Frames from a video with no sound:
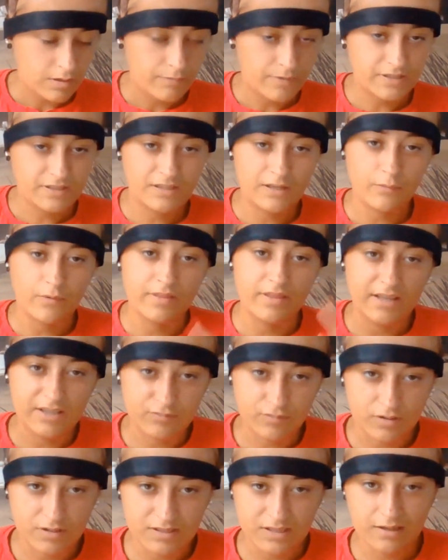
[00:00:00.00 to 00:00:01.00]
Basically, when
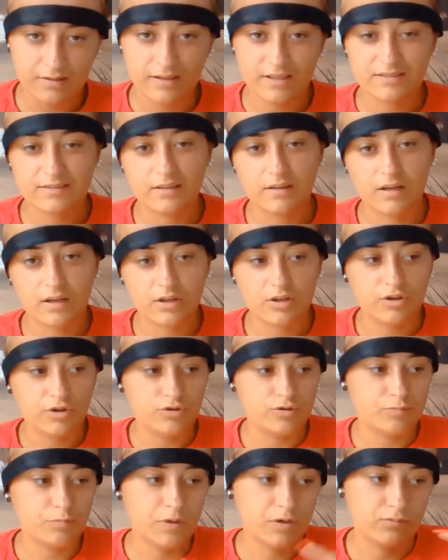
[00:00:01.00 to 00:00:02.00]
this runs out, they said I can
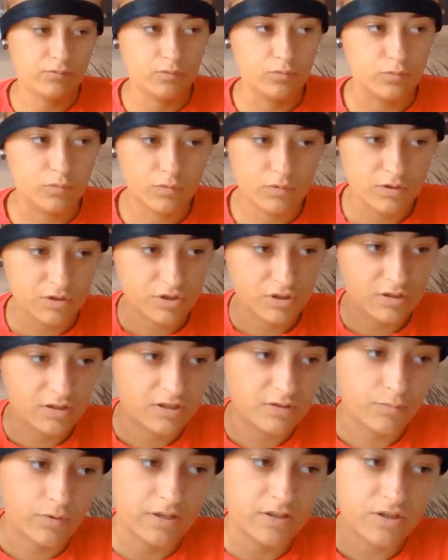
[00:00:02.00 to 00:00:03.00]
use mineral water just
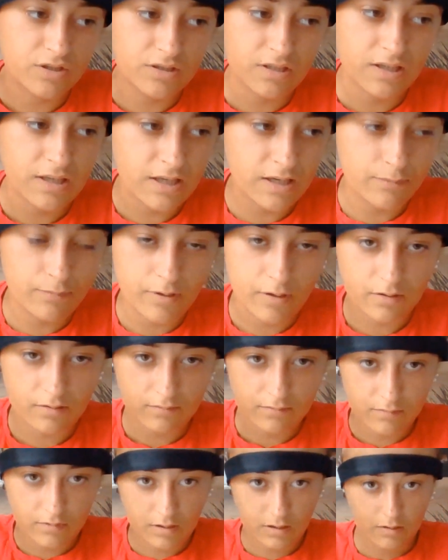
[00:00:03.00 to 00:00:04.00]
to spray. It's just to keep it
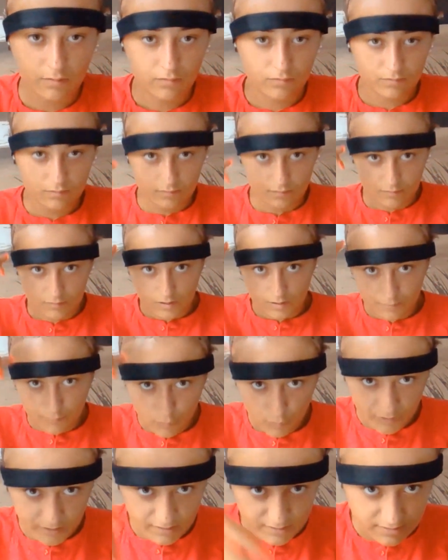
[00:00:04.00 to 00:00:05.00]
like
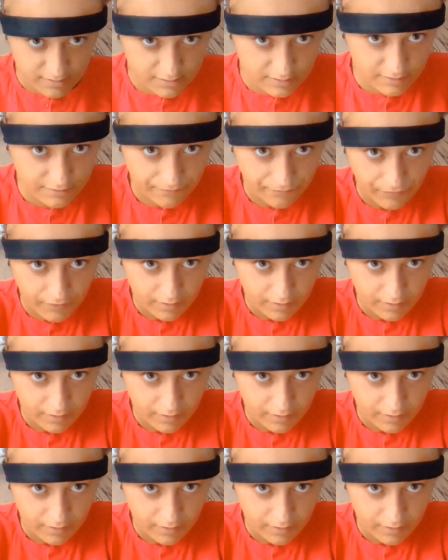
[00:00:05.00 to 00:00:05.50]
moist.